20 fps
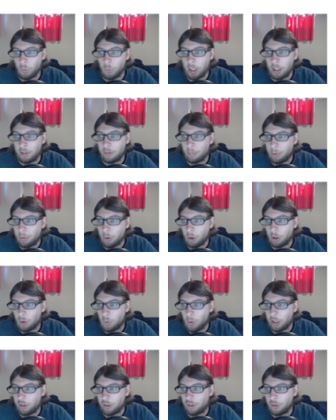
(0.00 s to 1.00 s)
raise
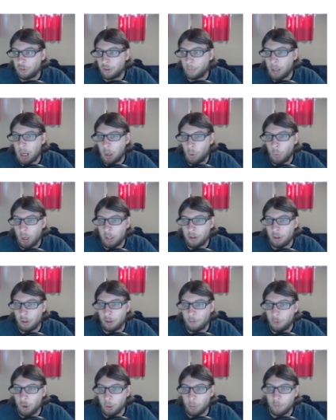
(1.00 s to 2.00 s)
important questions about whether
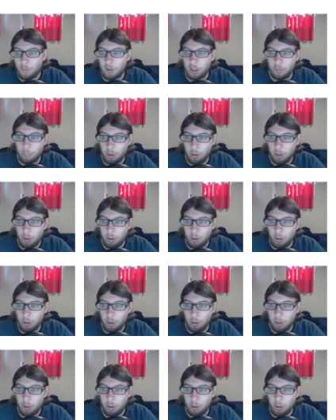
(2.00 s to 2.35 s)
the former vice